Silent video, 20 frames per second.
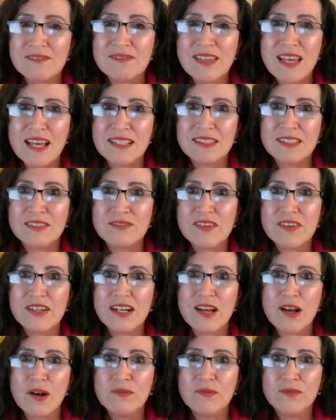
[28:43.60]
that's
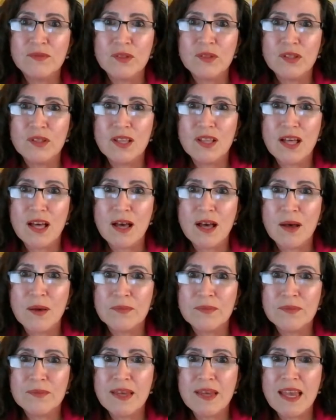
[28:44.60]
very helpful.
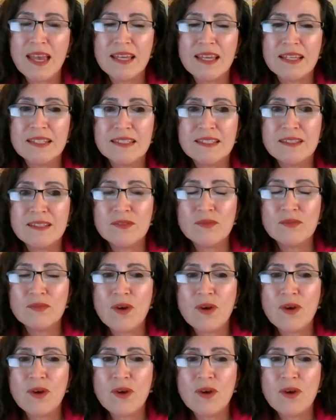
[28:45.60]
And